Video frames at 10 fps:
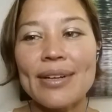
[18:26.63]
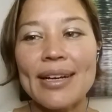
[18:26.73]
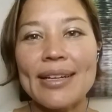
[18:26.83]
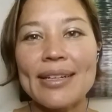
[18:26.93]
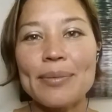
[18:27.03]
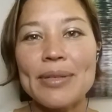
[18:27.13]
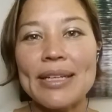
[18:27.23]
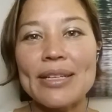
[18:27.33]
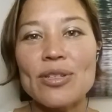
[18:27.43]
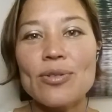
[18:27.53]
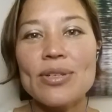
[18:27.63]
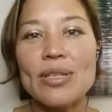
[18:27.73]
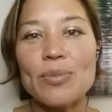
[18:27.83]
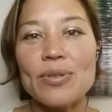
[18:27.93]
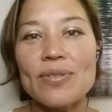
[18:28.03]
I ended up taking 2
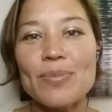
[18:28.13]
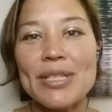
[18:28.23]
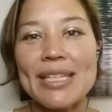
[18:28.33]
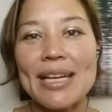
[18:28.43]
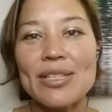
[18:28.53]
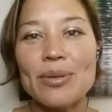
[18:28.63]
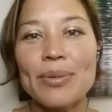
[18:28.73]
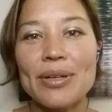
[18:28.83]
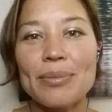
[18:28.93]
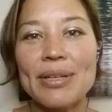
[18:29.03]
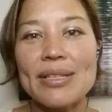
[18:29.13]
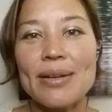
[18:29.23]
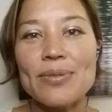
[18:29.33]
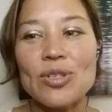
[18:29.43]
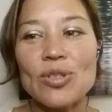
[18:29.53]
teaspoons of pistachio butter because
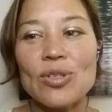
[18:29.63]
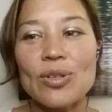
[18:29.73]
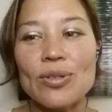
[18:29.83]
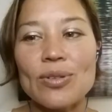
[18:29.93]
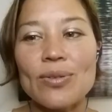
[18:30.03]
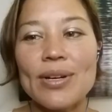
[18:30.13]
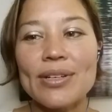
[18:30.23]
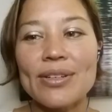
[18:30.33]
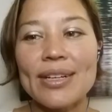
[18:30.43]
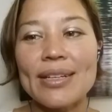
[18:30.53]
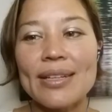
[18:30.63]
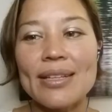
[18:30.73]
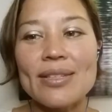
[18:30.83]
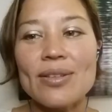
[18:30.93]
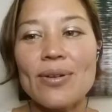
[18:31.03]
I was just still so hungry
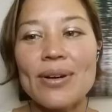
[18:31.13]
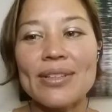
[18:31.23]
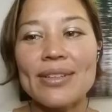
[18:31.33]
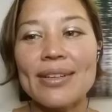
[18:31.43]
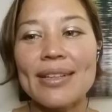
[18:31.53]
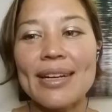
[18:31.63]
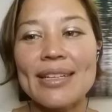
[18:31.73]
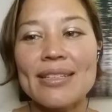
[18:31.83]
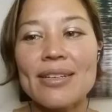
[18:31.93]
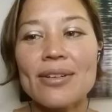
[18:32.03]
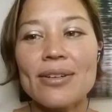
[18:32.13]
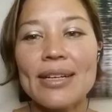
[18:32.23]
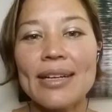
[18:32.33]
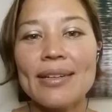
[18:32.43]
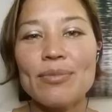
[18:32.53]
and so hungry. And then I did the
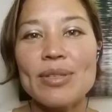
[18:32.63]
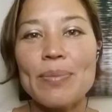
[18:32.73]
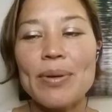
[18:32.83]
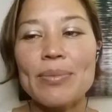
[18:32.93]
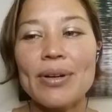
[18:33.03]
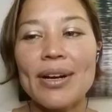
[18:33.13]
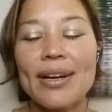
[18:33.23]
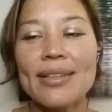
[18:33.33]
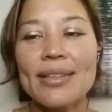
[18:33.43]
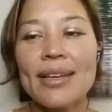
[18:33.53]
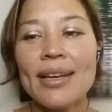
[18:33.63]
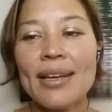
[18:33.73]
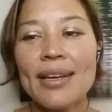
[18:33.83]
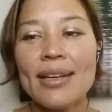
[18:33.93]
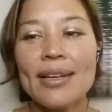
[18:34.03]
curry, sipping broth.
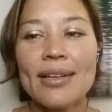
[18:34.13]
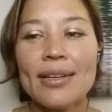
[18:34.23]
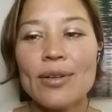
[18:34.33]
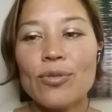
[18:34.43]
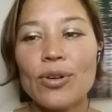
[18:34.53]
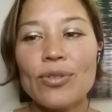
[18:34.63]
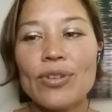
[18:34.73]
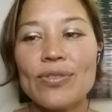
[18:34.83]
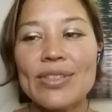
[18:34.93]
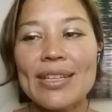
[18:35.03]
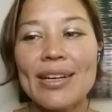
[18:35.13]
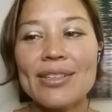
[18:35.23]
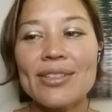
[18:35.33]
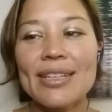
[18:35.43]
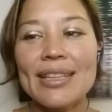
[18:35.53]
450,
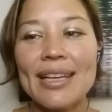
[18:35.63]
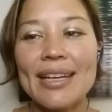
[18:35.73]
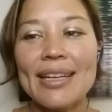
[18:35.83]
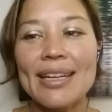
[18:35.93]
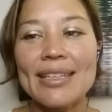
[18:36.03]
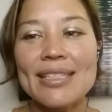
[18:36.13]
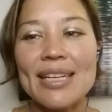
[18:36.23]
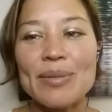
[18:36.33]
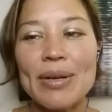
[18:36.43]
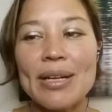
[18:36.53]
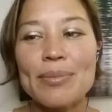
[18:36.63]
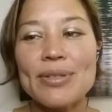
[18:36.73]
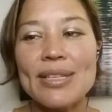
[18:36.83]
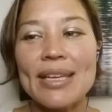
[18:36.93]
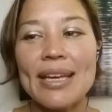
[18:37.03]
hungry and lightheaded, checked my
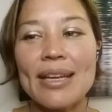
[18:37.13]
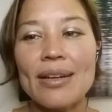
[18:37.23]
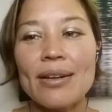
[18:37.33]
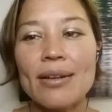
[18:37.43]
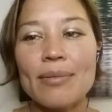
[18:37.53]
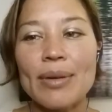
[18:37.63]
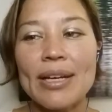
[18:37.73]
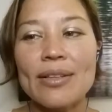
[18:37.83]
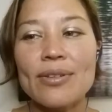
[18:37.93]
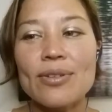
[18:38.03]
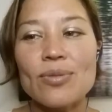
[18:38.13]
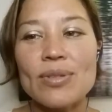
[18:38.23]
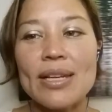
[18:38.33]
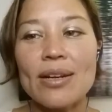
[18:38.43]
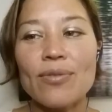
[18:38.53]
numbers again. My glucose was
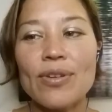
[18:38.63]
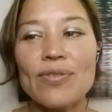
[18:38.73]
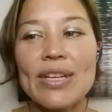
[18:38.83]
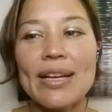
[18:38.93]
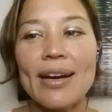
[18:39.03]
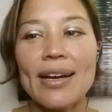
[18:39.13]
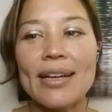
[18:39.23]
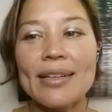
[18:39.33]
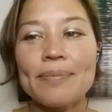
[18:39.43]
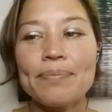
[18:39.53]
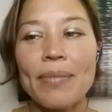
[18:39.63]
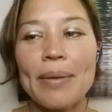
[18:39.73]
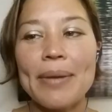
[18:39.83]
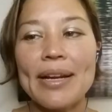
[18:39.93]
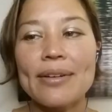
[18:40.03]
down to 59,
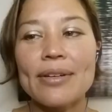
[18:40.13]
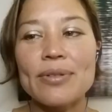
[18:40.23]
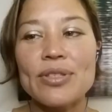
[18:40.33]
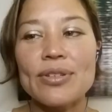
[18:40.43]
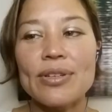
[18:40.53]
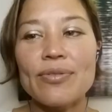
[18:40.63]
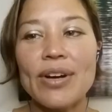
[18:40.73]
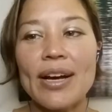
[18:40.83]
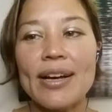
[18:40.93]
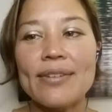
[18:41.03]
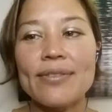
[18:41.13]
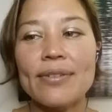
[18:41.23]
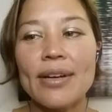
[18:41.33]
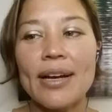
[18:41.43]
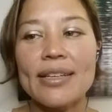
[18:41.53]
hematocrit was 35,
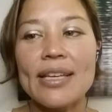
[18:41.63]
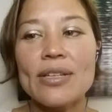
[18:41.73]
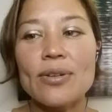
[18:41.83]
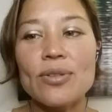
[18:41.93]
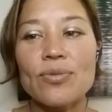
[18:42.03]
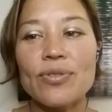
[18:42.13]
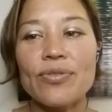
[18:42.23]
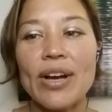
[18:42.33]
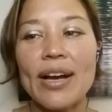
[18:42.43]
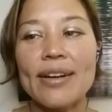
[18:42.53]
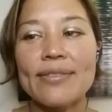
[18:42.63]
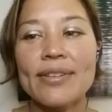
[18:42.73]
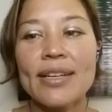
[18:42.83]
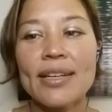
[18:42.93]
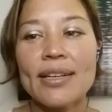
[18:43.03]
ketones were 5.
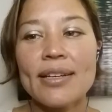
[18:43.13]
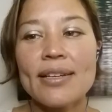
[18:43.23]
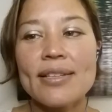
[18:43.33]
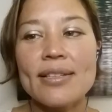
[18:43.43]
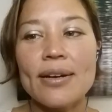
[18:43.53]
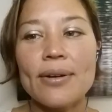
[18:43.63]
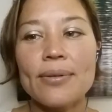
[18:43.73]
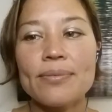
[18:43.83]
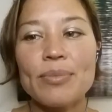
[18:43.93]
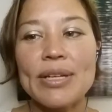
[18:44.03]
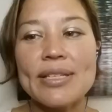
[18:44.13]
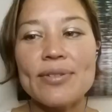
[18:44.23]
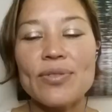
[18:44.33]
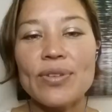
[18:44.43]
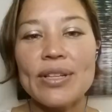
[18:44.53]
So because I
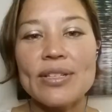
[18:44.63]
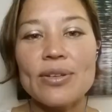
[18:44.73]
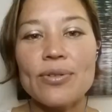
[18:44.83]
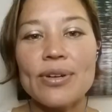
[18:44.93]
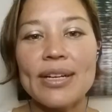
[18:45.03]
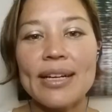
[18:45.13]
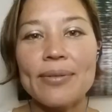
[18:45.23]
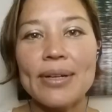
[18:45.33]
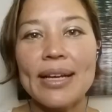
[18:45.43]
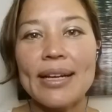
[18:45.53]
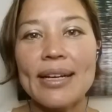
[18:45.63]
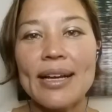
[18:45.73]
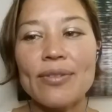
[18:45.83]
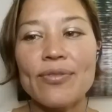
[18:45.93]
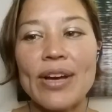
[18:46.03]
was feeling so cruddy, I went ahead and
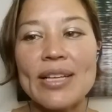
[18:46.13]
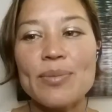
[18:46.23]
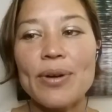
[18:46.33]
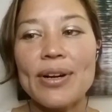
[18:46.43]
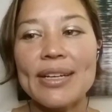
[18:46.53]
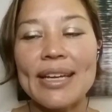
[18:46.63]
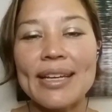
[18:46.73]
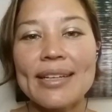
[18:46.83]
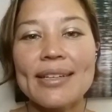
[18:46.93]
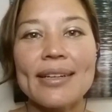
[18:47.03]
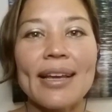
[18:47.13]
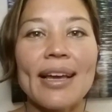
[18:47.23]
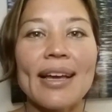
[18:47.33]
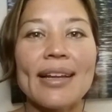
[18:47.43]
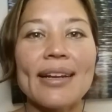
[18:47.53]
had a fast bar again,
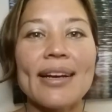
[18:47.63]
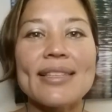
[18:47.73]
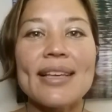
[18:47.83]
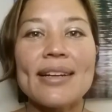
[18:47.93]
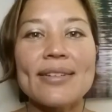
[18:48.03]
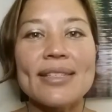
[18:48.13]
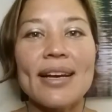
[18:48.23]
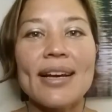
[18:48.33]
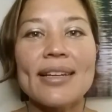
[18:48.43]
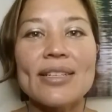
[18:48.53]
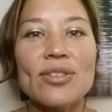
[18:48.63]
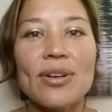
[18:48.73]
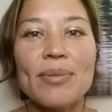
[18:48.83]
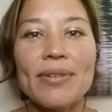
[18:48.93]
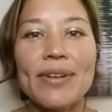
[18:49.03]
and I sat outside
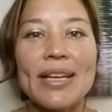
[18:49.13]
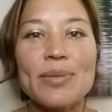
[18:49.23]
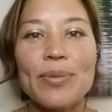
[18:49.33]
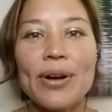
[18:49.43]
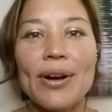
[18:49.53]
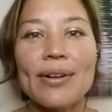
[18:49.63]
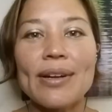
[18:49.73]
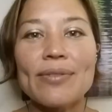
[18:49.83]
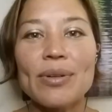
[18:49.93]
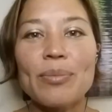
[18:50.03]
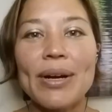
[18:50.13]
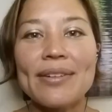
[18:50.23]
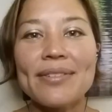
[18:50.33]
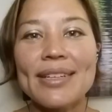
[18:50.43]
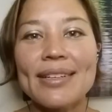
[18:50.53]
enjoying my fast bar, every bite
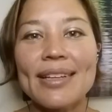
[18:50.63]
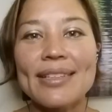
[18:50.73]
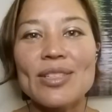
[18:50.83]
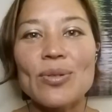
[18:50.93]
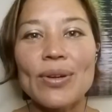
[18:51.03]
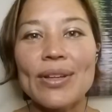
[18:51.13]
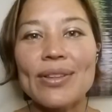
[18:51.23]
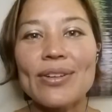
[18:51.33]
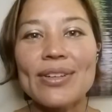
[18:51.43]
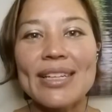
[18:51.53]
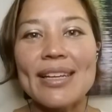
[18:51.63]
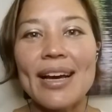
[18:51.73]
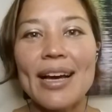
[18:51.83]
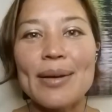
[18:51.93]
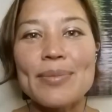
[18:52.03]
of it, like chewing it 30
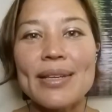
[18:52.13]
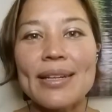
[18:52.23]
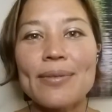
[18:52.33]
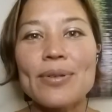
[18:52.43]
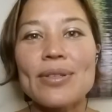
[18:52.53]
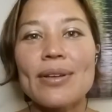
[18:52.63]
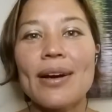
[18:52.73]
times, and it was